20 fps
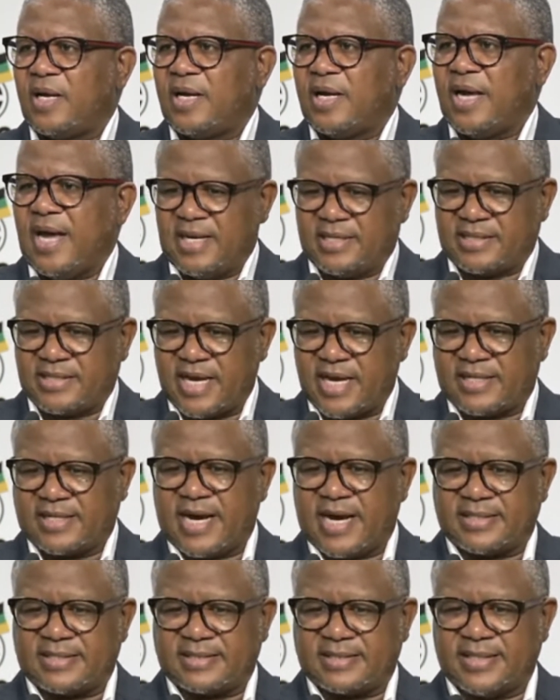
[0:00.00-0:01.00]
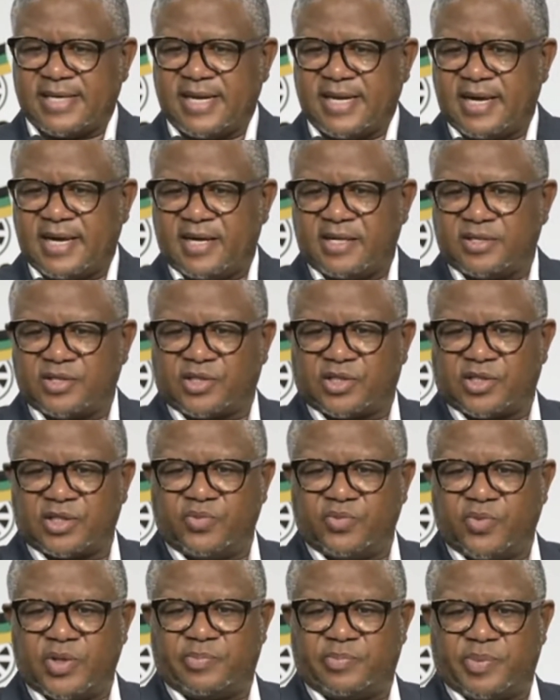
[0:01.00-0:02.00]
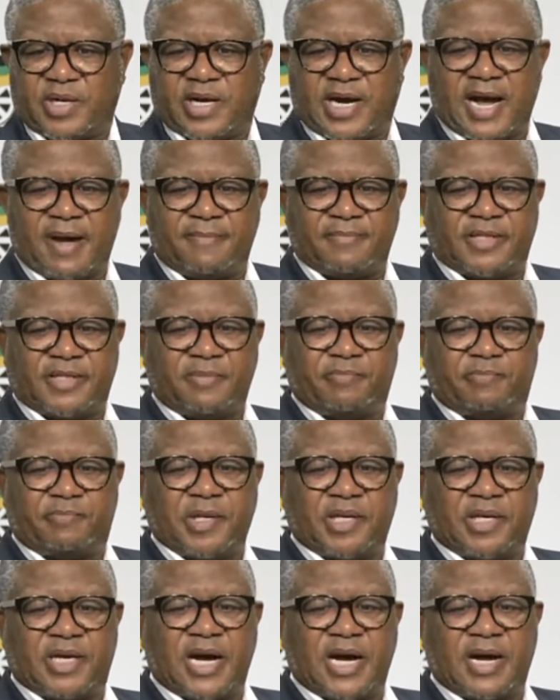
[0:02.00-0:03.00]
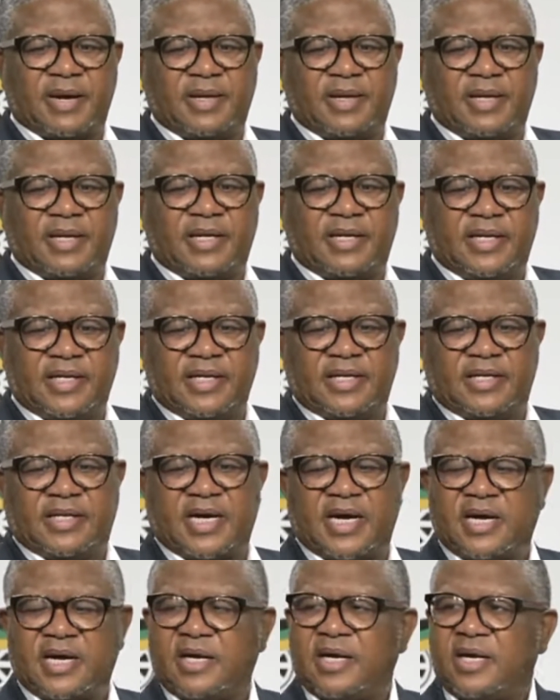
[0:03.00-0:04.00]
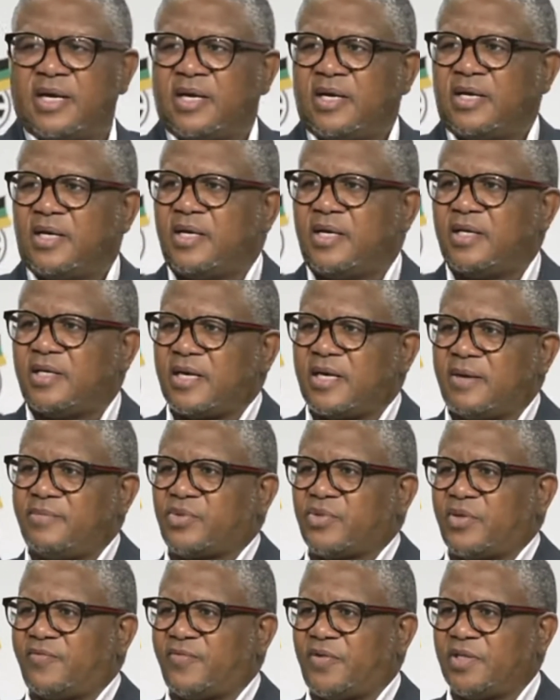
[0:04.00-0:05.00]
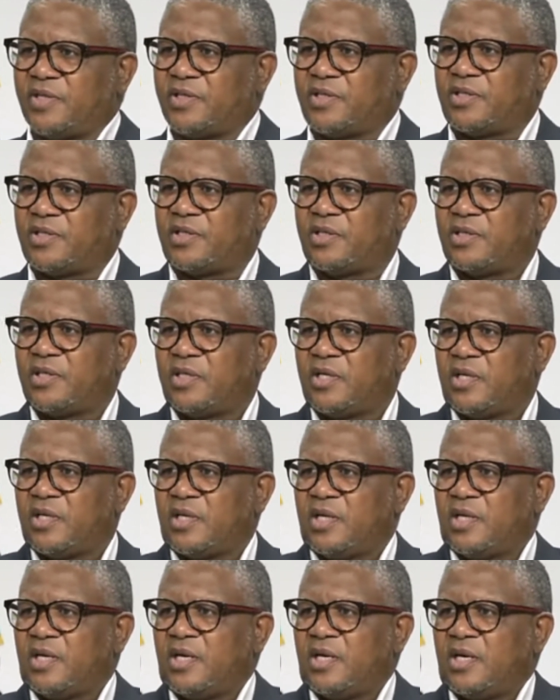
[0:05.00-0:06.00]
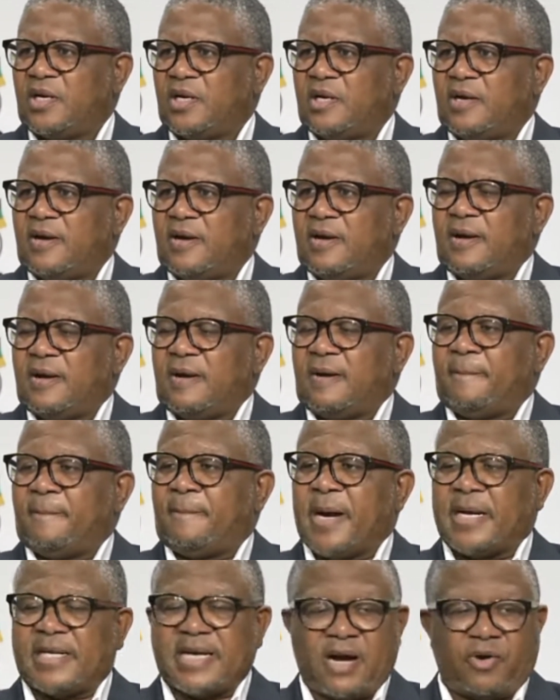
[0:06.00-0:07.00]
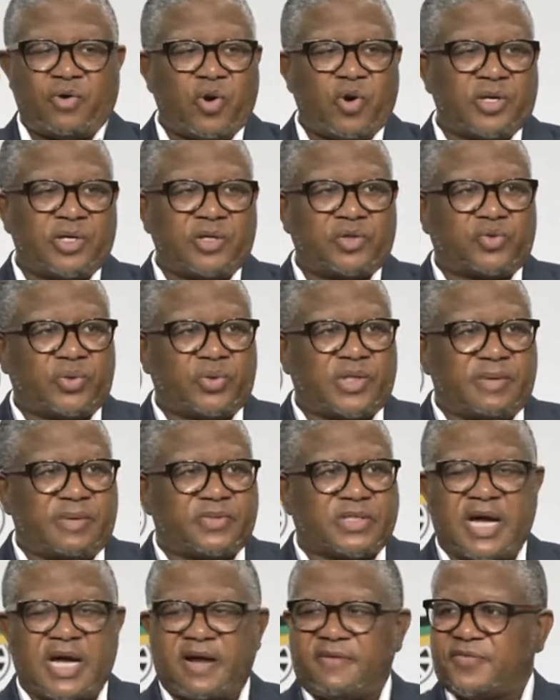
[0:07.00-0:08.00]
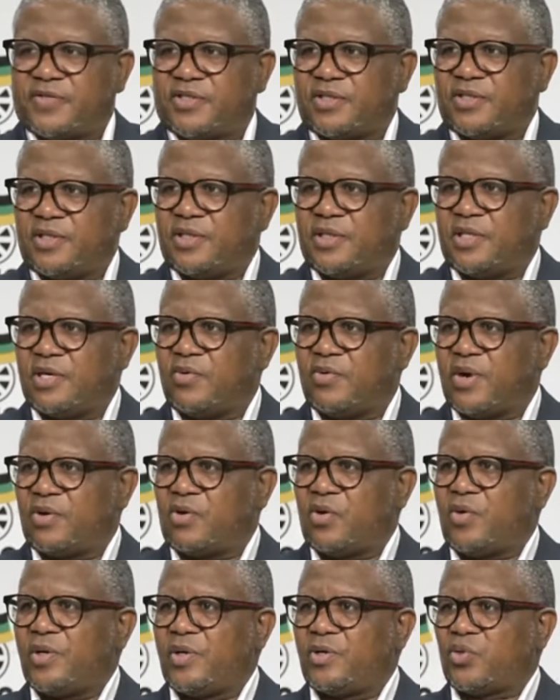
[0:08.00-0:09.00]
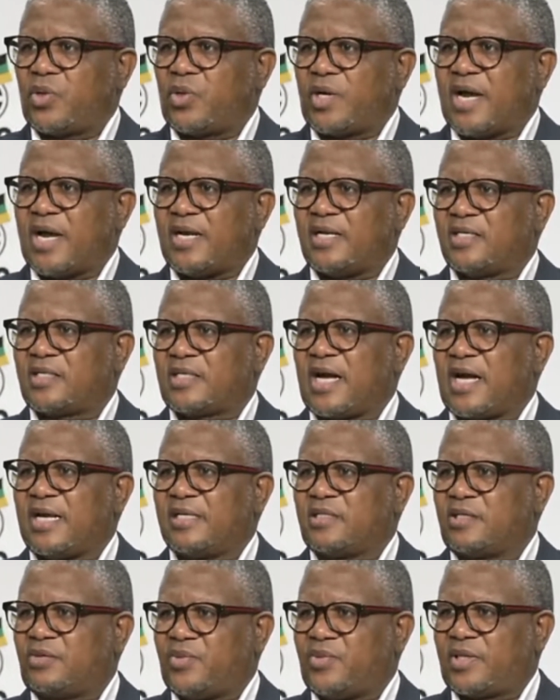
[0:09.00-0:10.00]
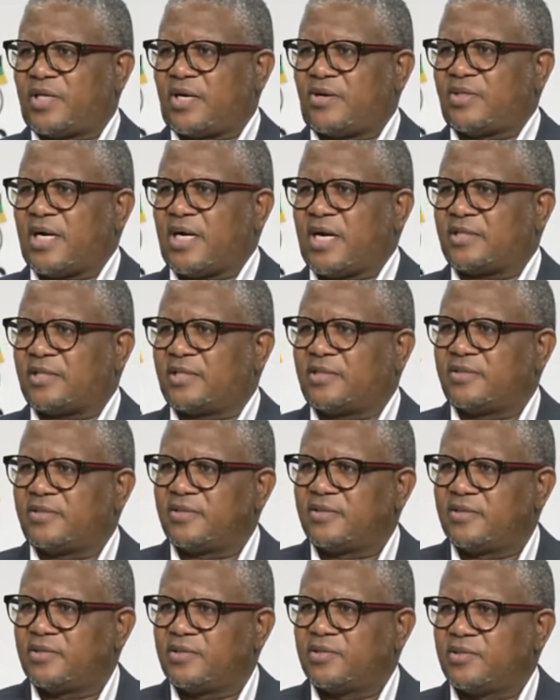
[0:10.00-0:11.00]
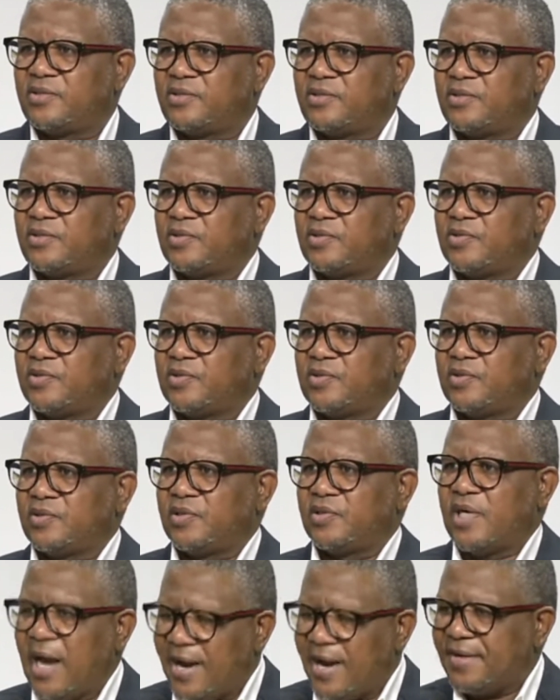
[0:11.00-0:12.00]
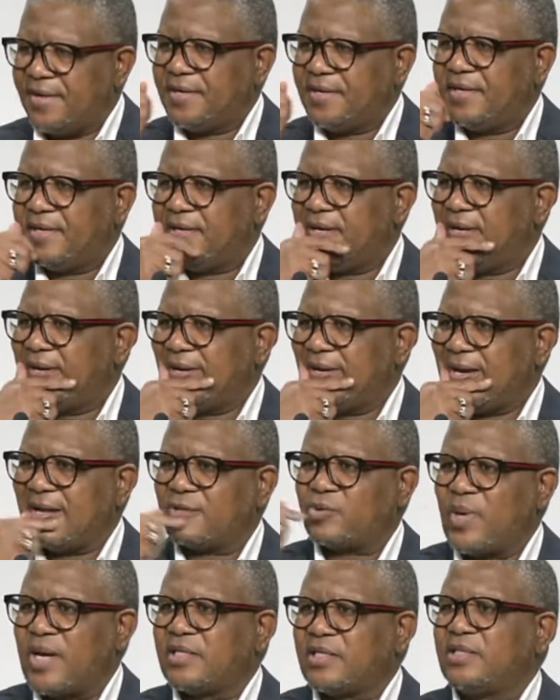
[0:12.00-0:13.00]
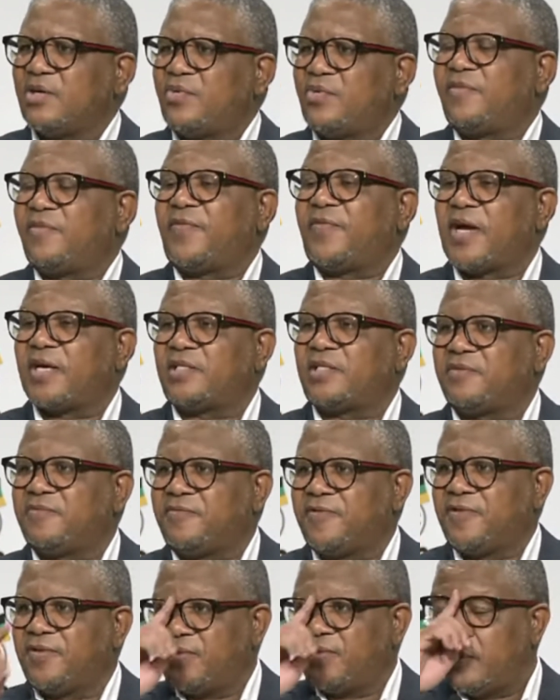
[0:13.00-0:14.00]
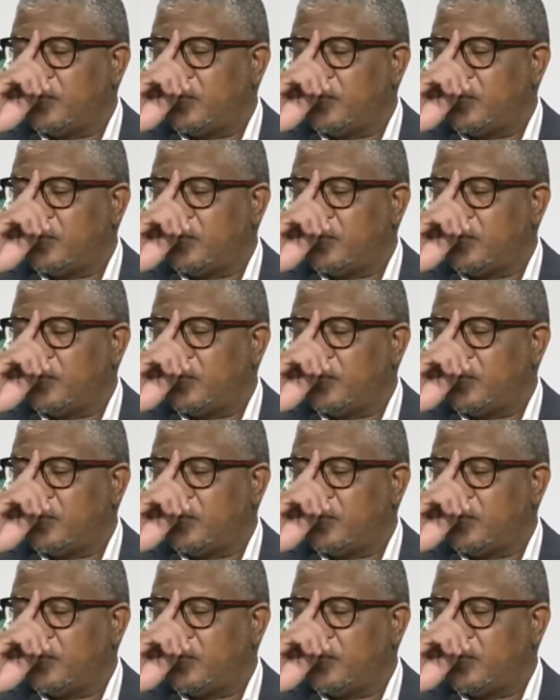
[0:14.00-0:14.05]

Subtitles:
and said that the ANC will become the bigger leader in terms of this. But according to themselves, they were going to run this country without us. And that's what they were fighting for.